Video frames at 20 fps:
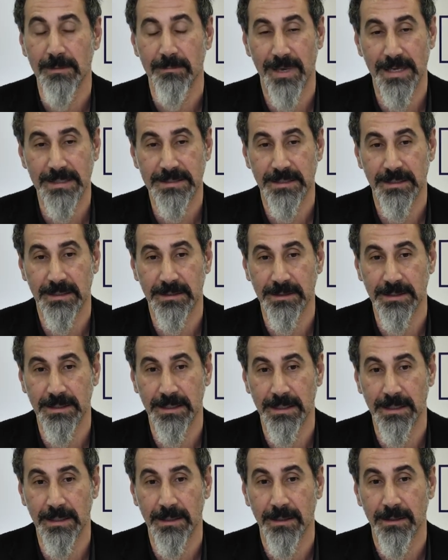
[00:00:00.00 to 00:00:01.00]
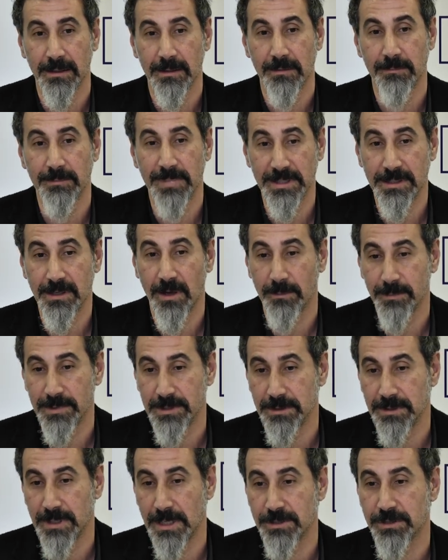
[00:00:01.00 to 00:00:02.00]
basically be the
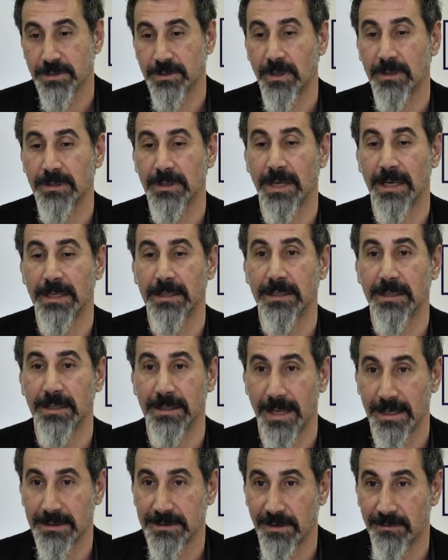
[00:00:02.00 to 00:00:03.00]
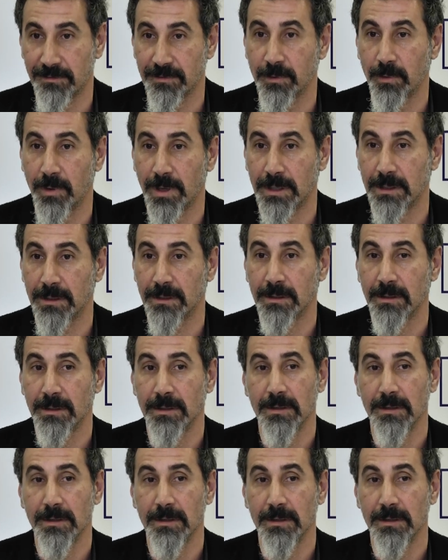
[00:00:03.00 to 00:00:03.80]
Armenian nation online, connect everyone,